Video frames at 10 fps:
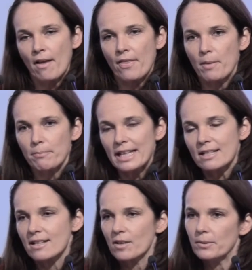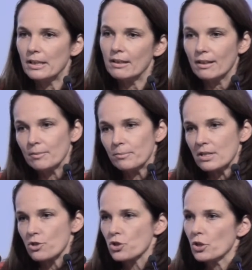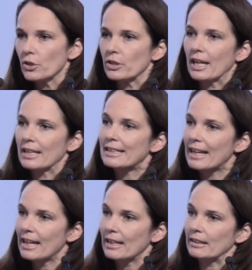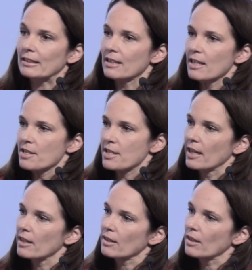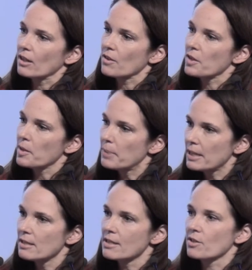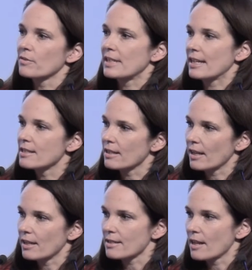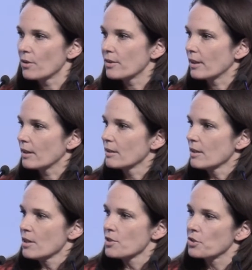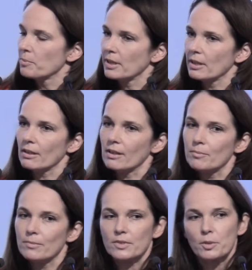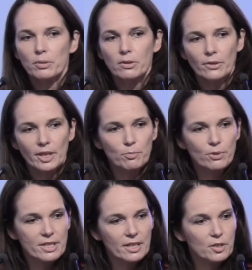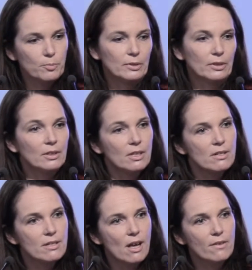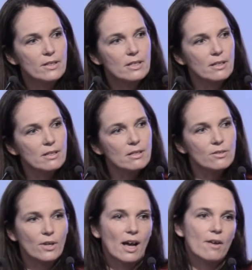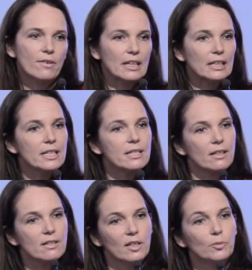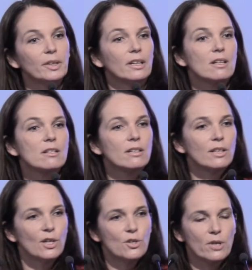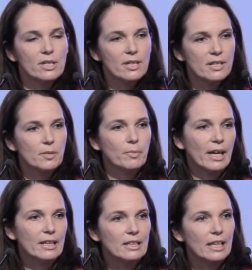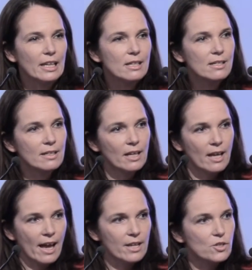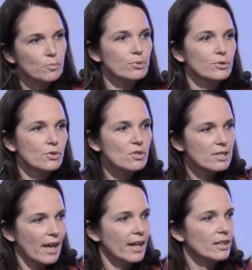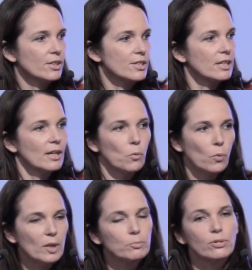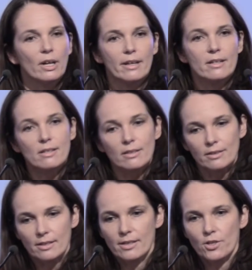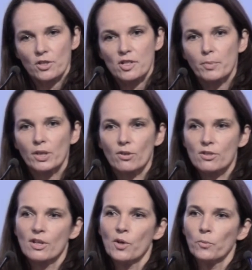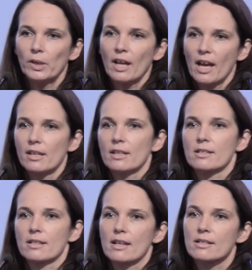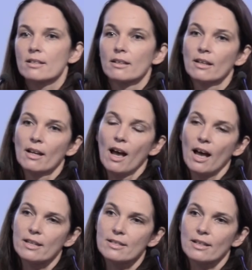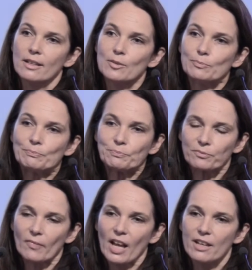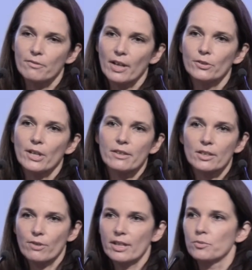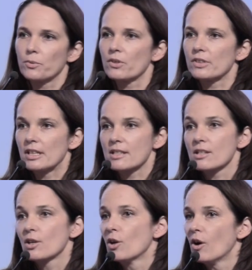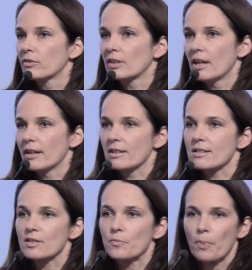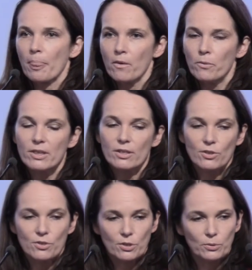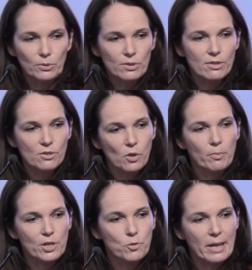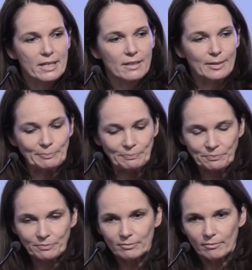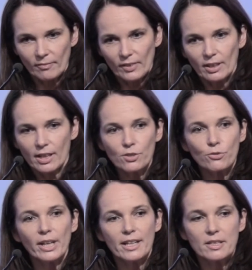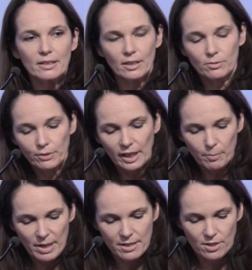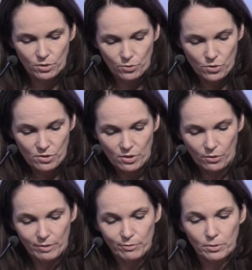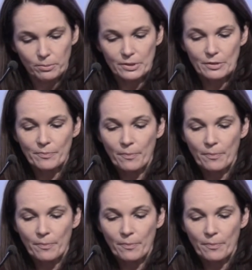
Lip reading: That means that we should and can take the abundance of data that is out there to be deploying predictable services, to have analytics helping us to anticipate needs and to produce tailored, well-priced decisions, because we can access and evaluate the creditworthiness of clients with the new tools so much better and create really better solutions going forward.